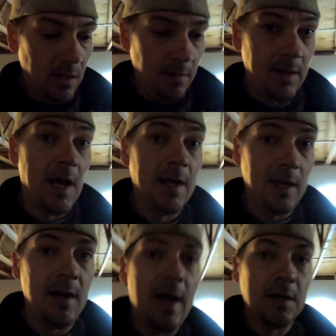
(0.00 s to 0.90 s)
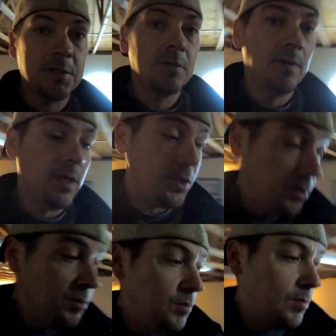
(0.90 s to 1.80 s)
that I can actually
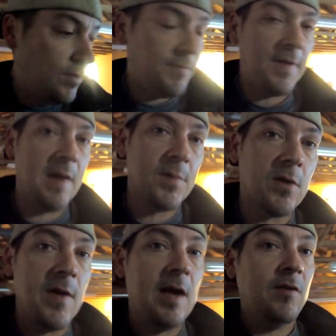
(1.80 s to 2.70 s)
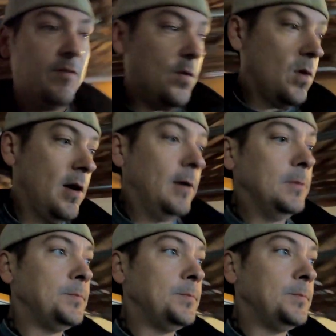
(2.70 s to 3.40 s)
do the fiberglass for.